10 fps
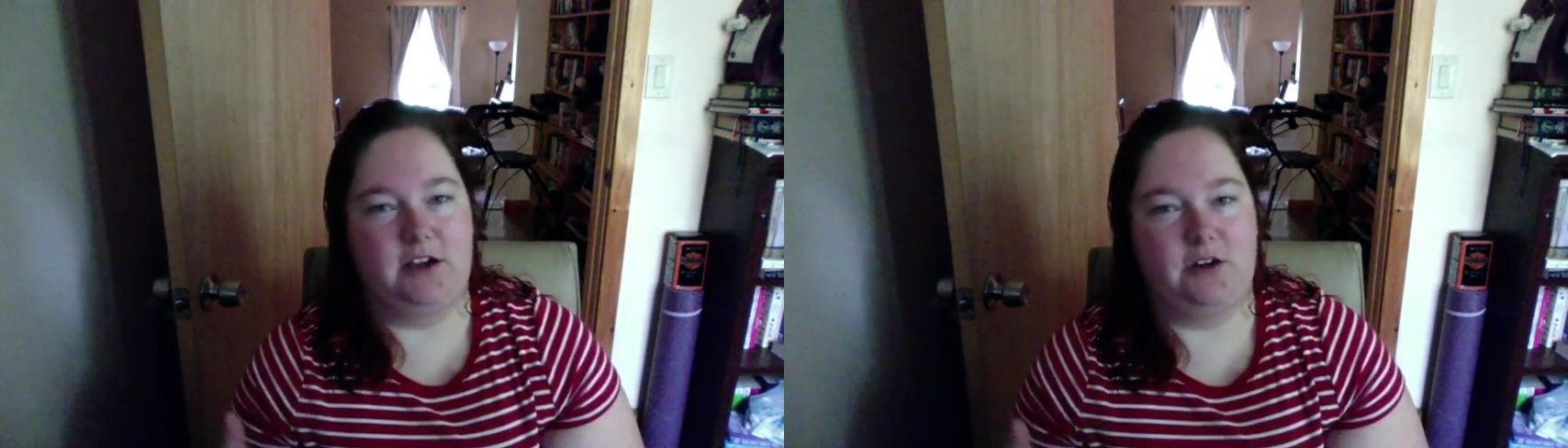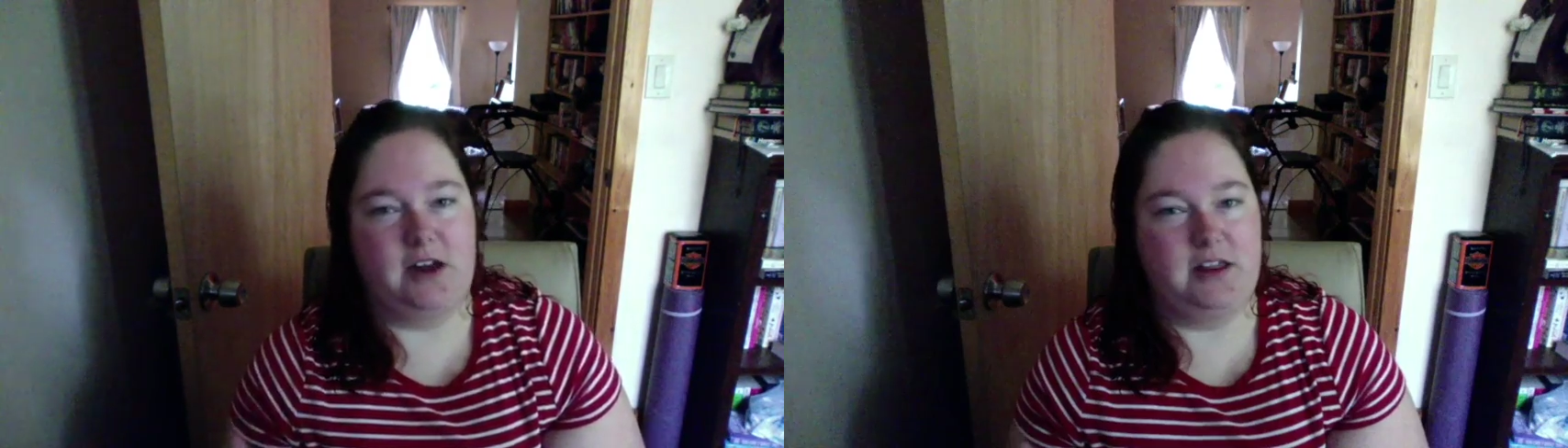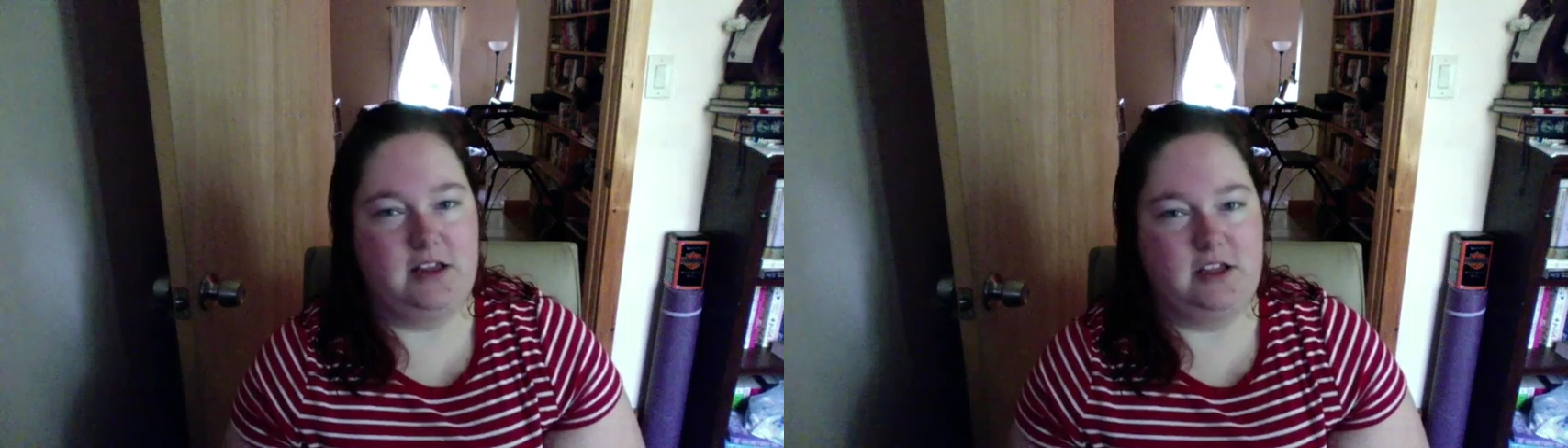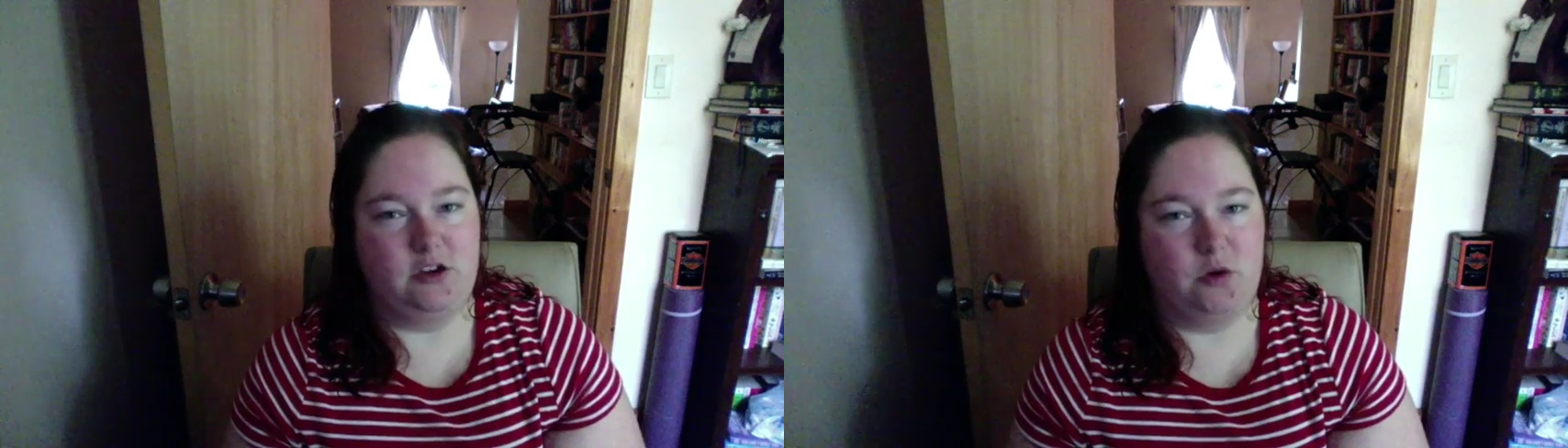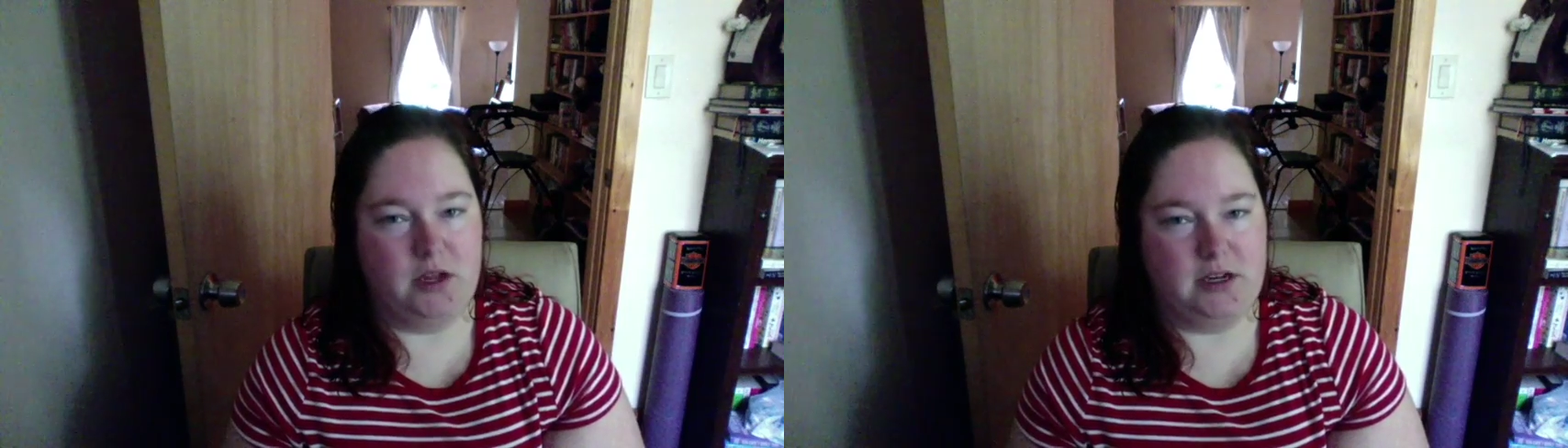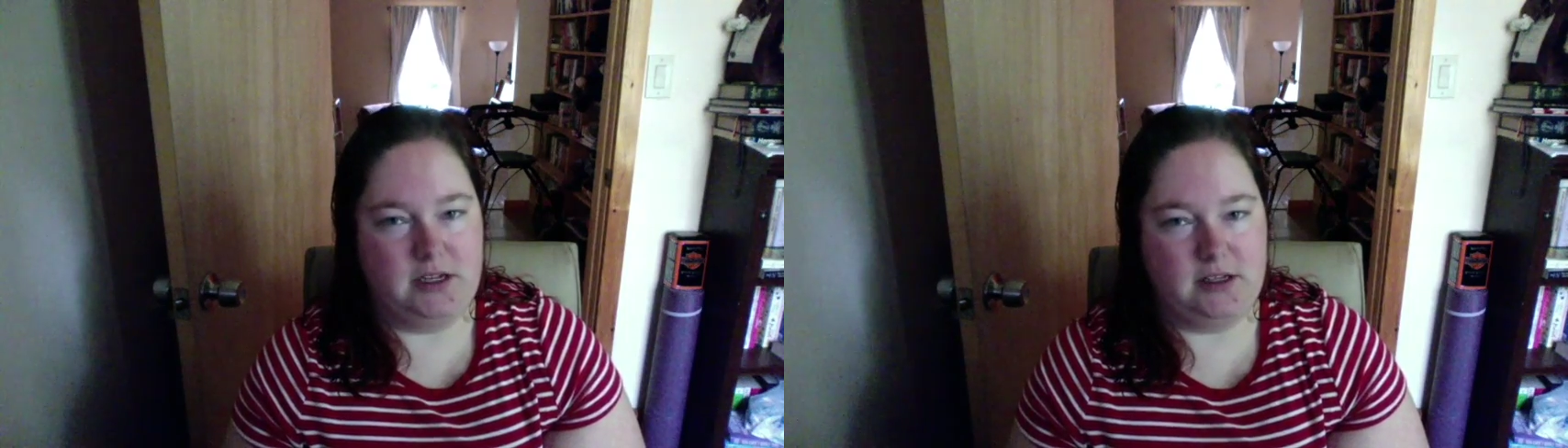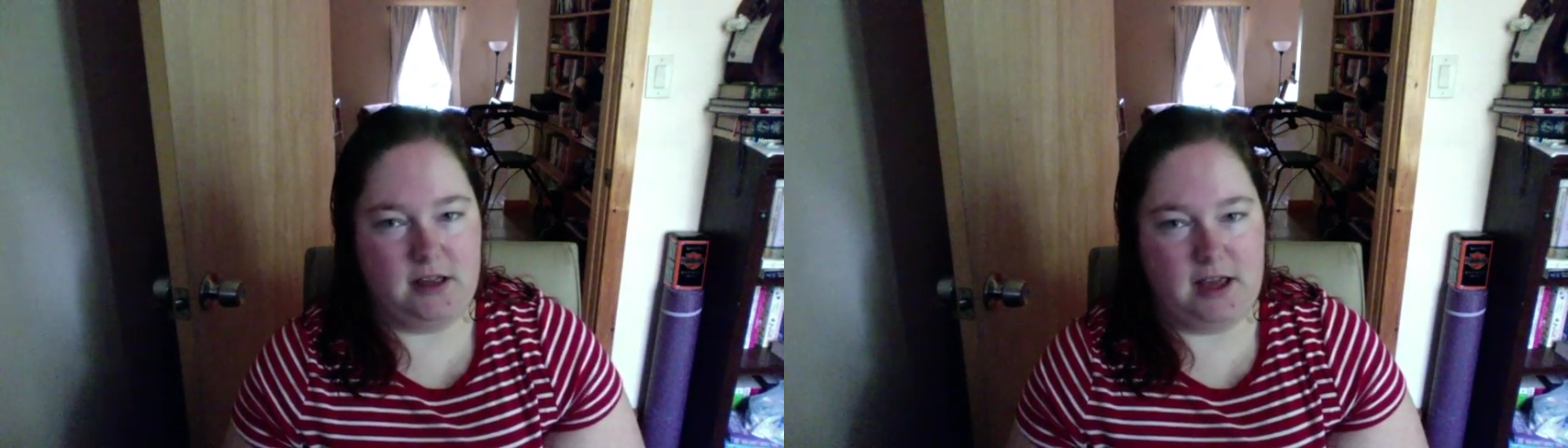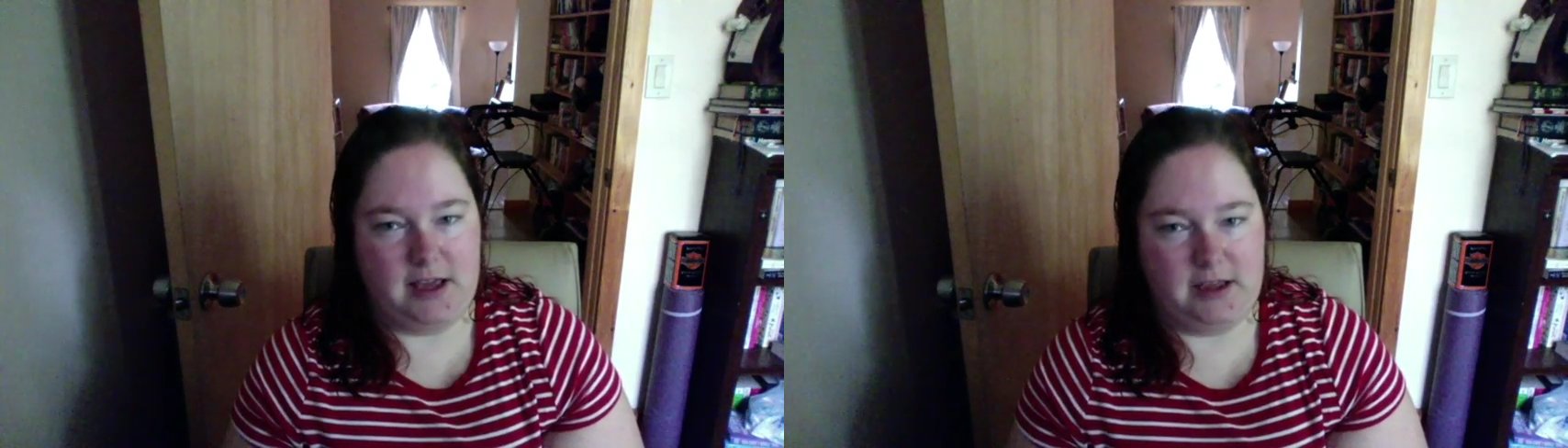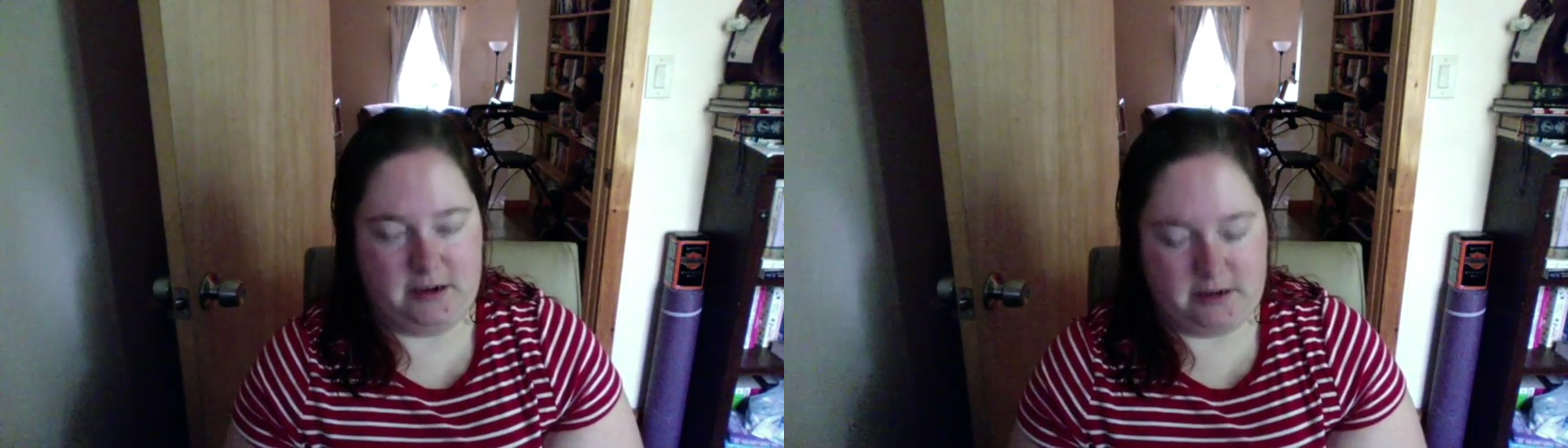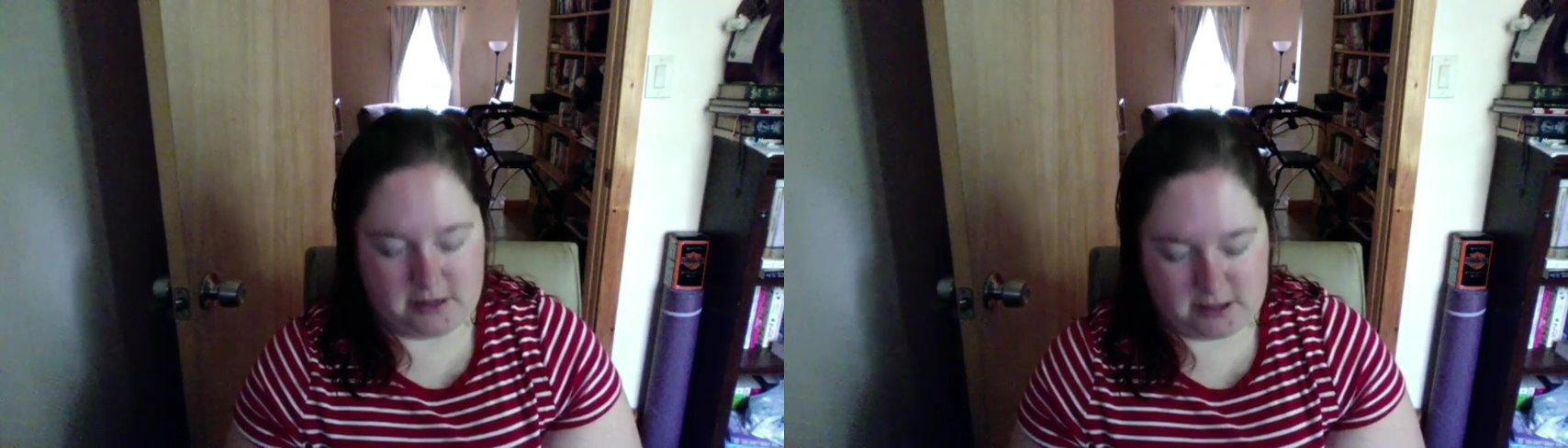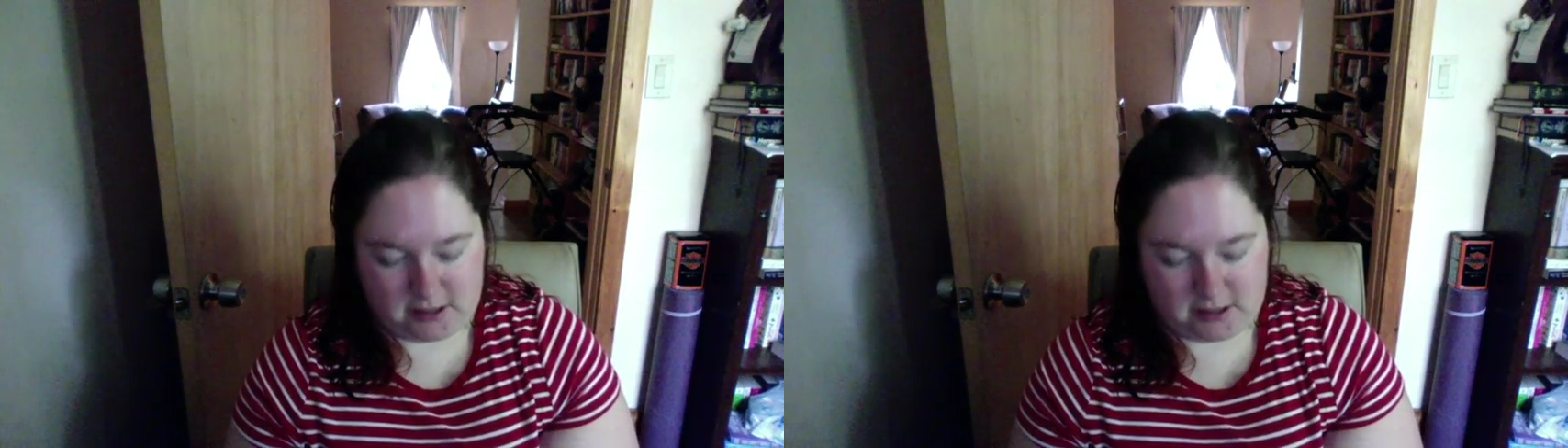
or anything to it. And